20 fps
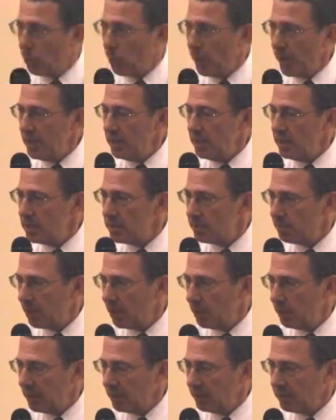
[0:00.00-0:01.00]
wind
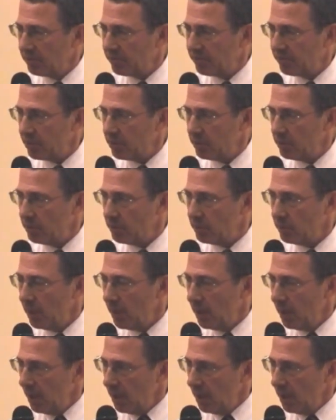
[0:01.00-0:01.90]
blowing through,